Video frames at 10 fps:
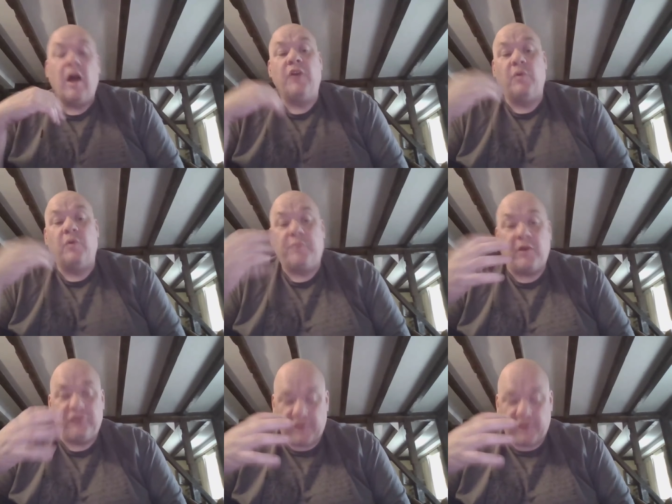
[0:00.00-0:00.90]
And you
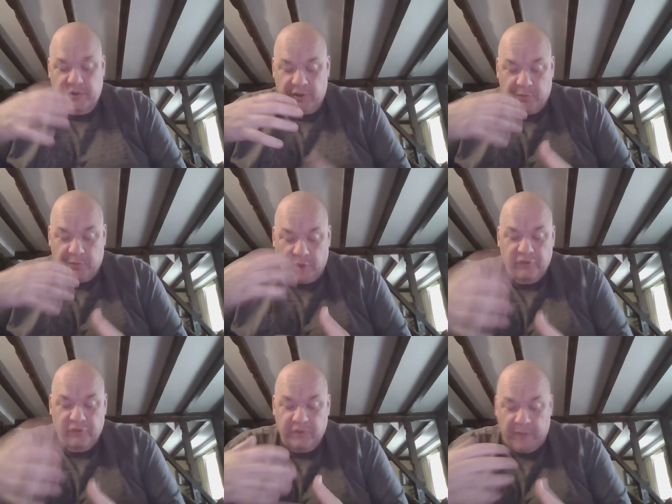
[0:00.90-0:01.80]
approach the you
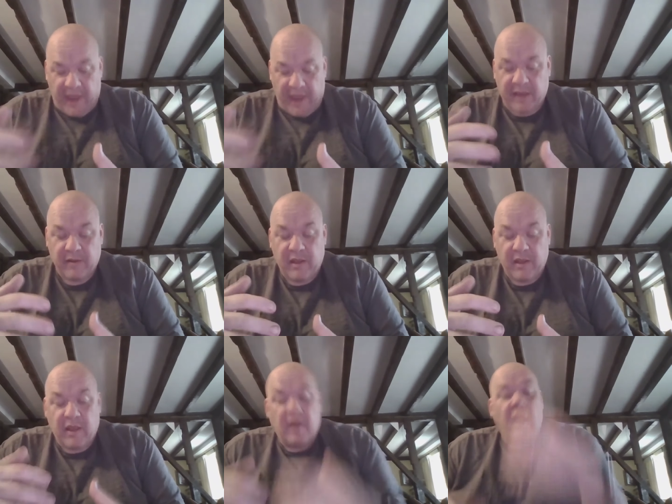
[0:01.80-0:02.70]
approach the peg,
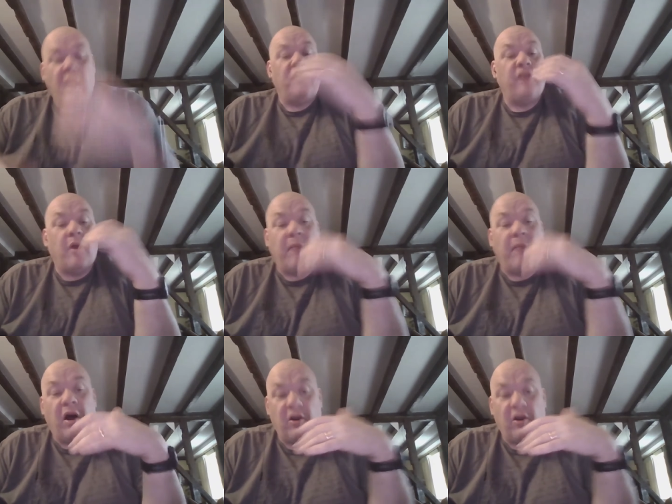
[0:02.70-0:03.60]
and a
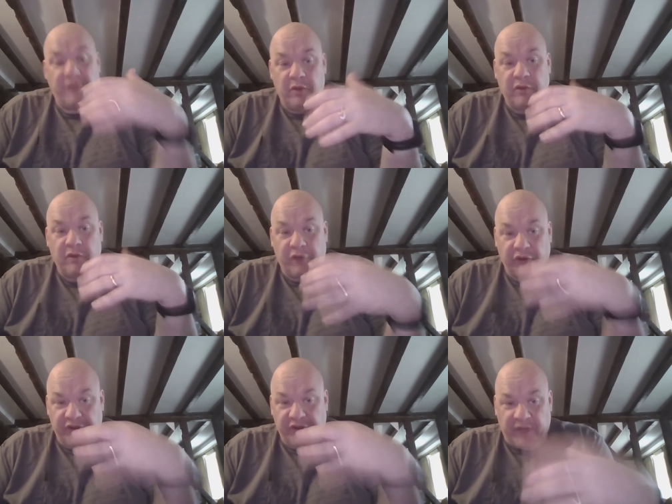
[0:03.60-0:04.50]
part of you has
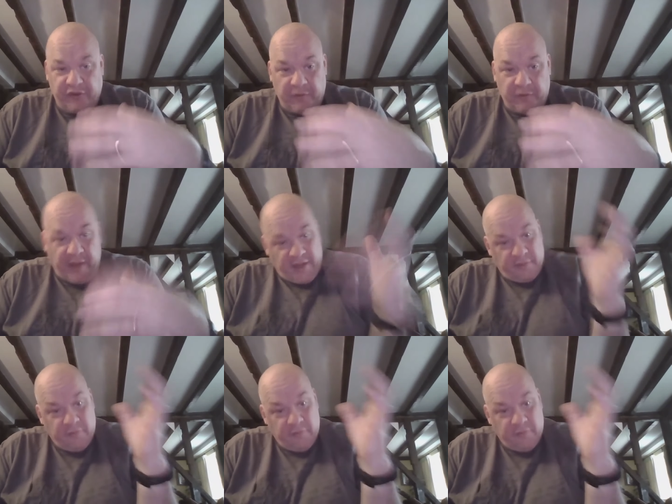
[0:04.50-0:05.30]
got to touch the peg.